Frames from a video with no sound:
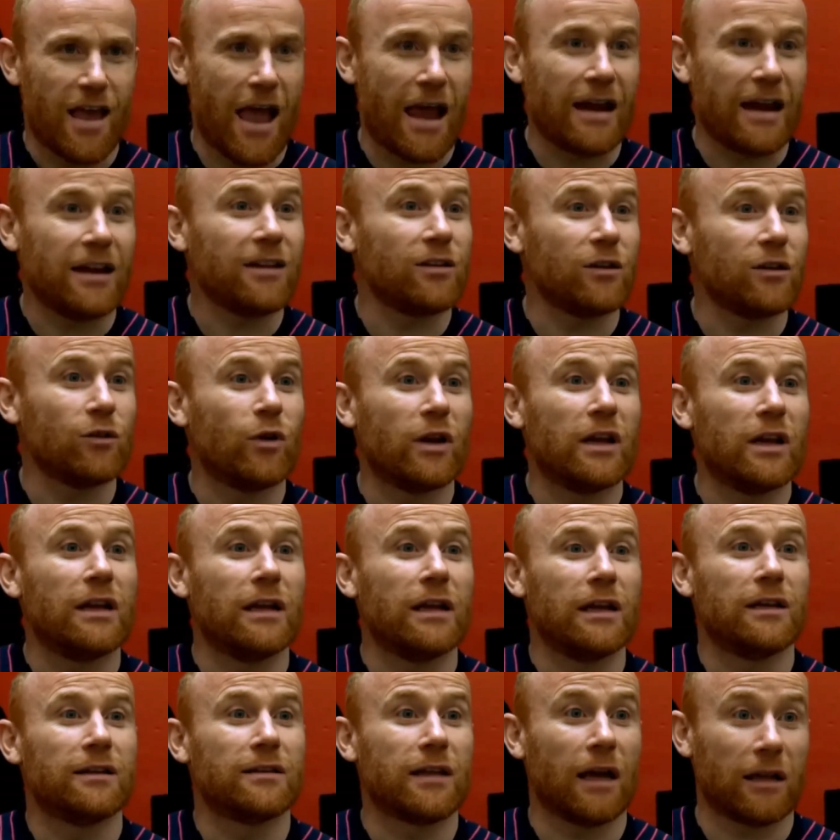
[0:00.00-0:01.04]
anything
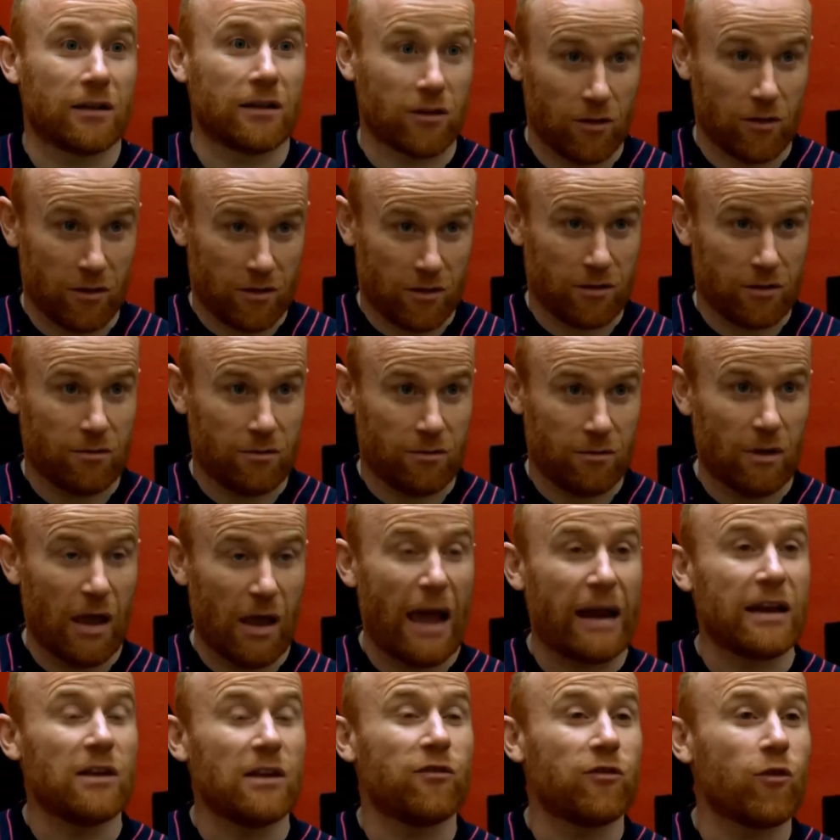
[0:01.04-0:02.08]
really that there's
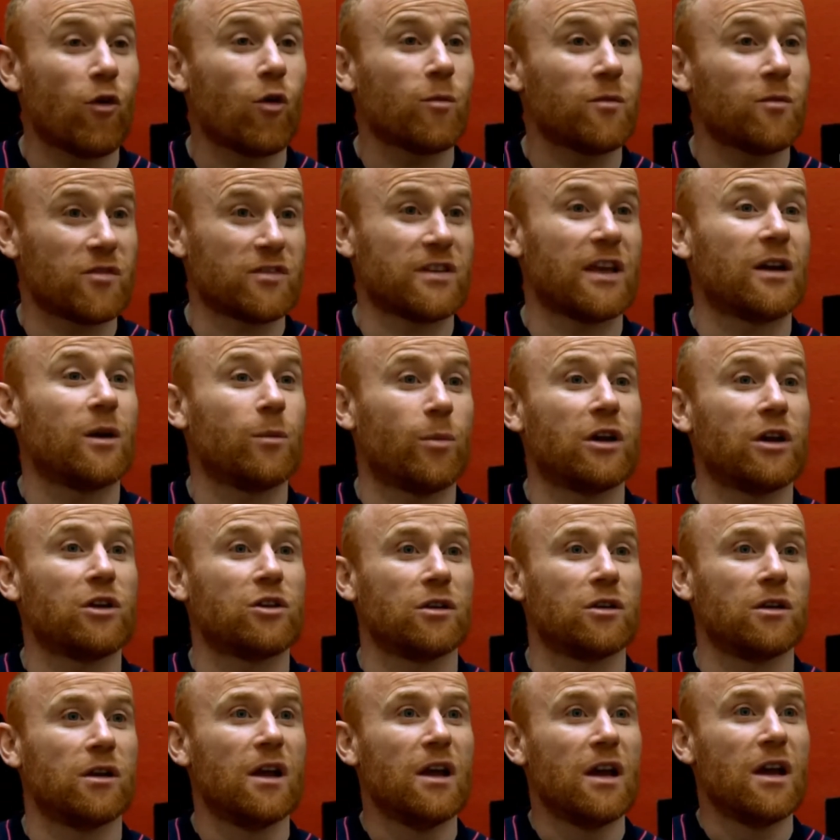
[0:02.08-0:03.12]
any form of
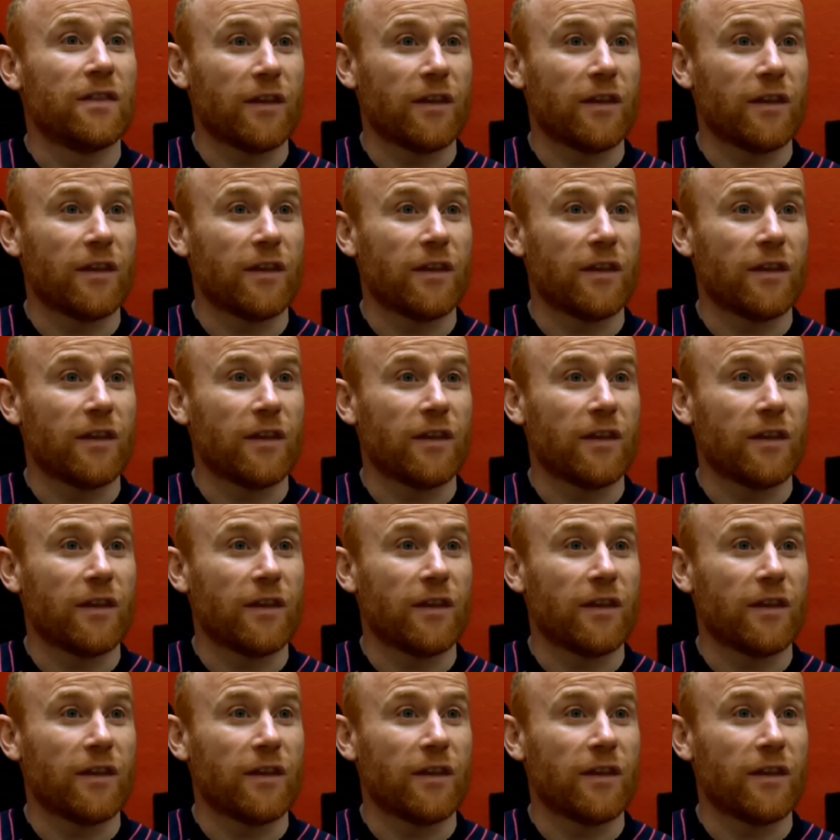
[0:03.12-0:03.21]
celebration